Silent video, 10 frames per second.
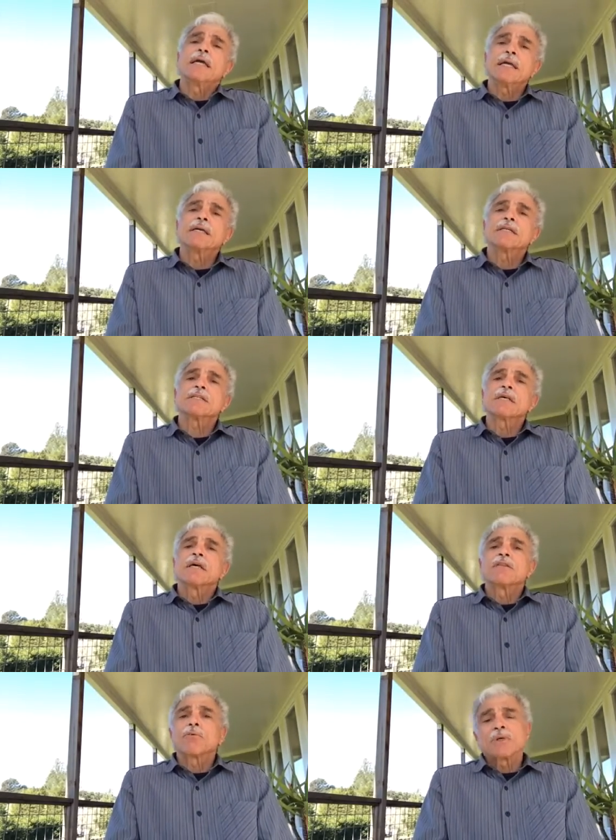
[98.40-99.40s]
is
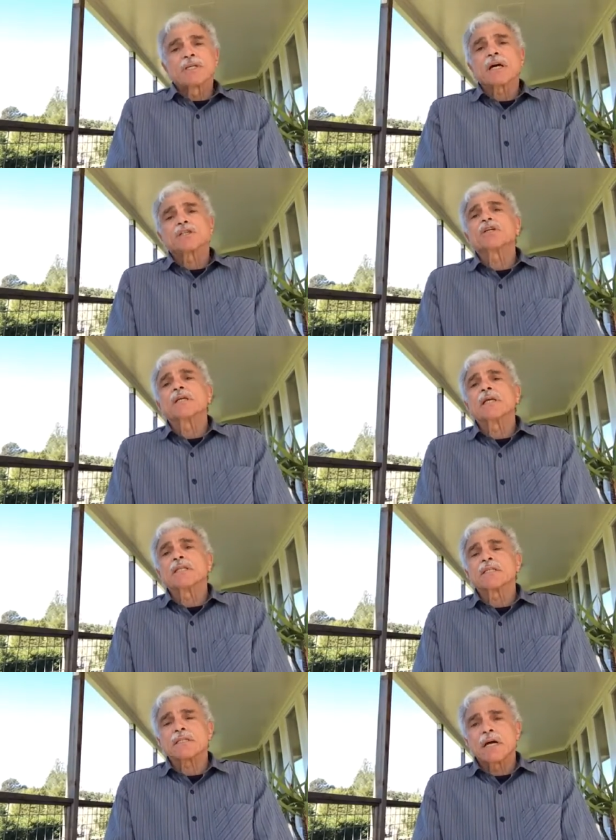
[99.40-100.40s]
the reduction
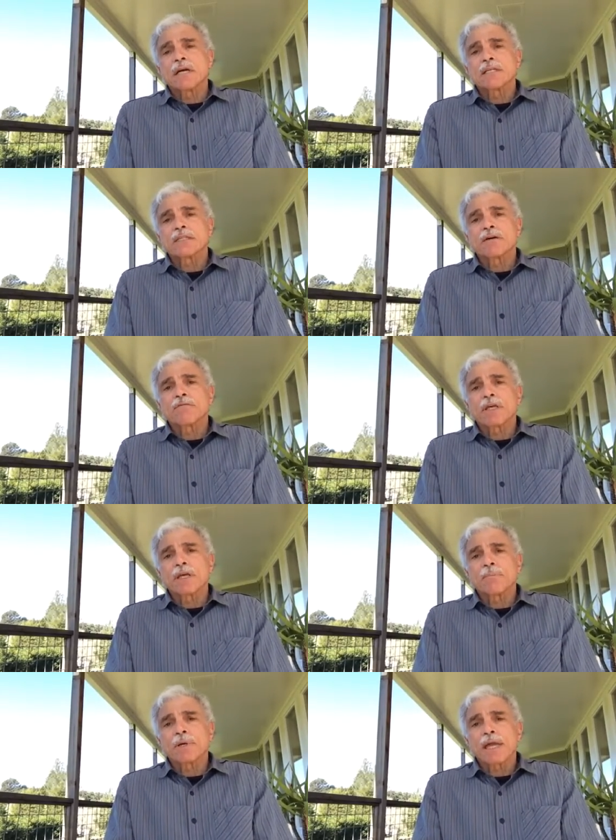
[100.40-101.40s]
in the size of the
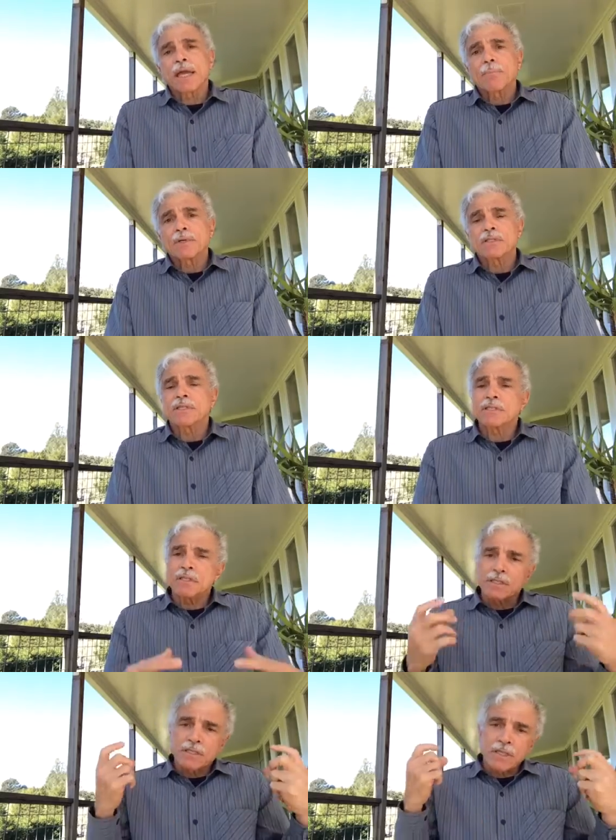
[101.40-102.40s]
hippocampus. This
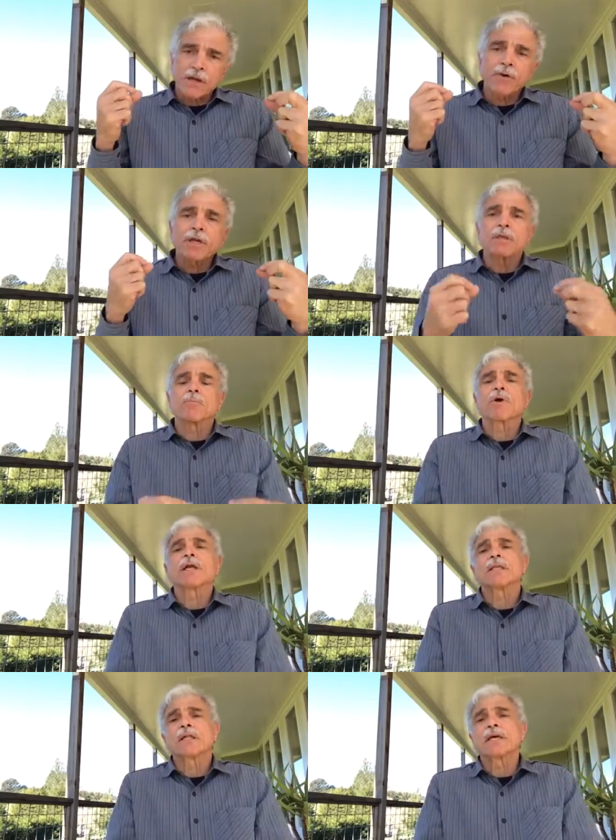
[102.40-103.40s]
is this area of the
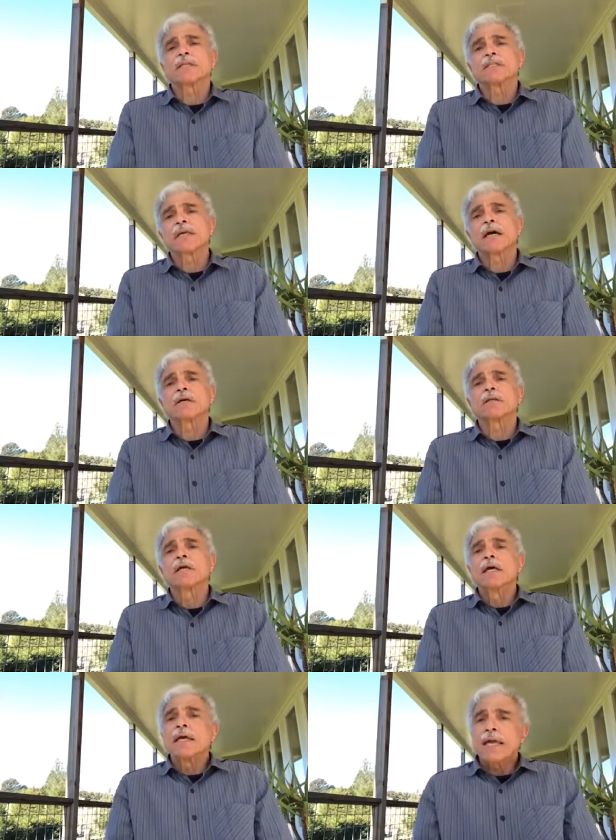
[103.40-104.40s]
brain that lays down
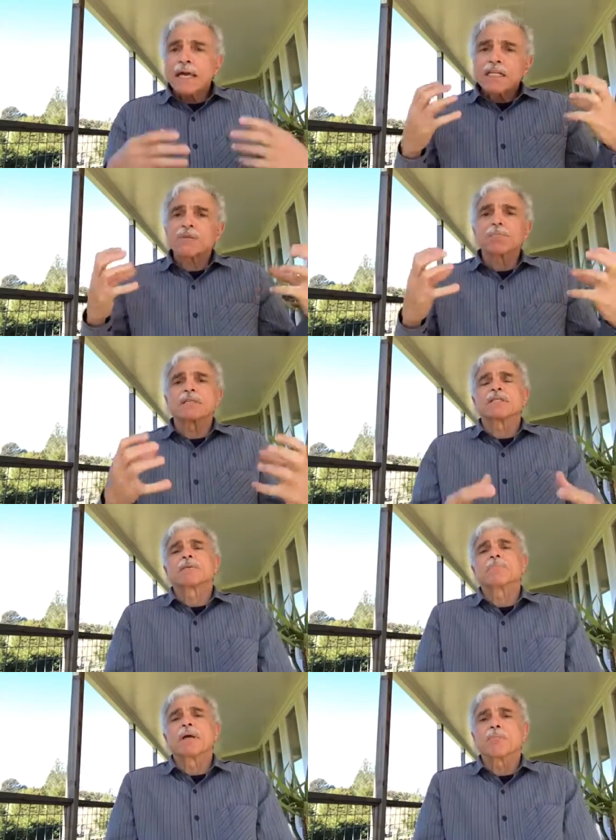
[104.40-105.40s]

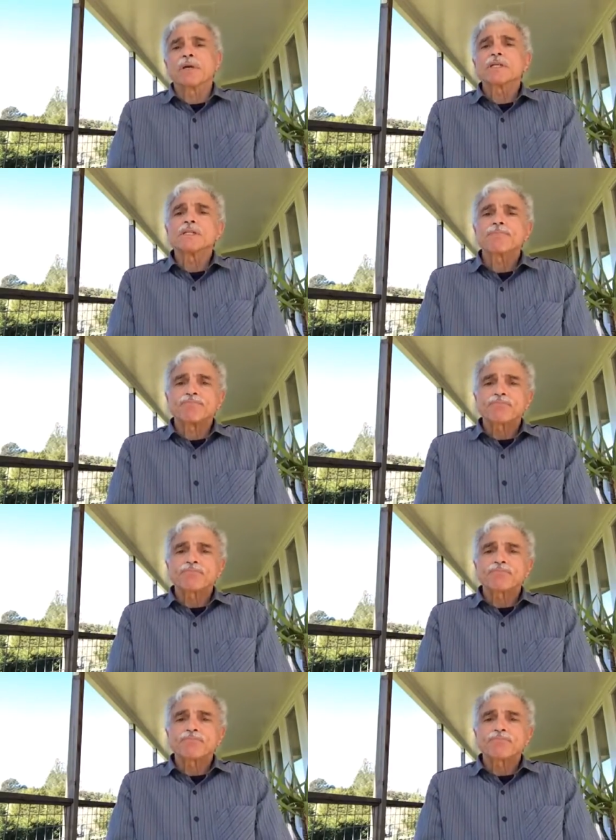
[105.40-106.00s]
explicit memories.